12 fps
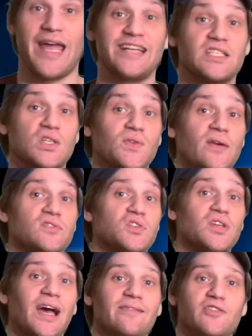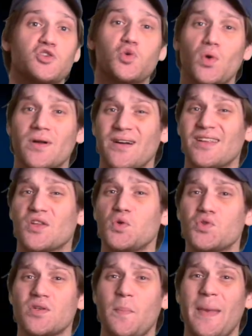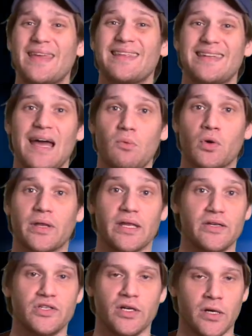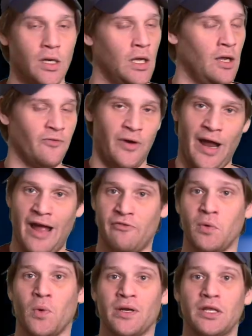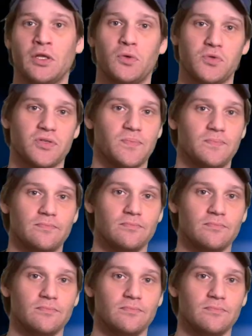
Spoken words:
ERC-865 is just kind of a shortcut used to make the network easier for everyone to use.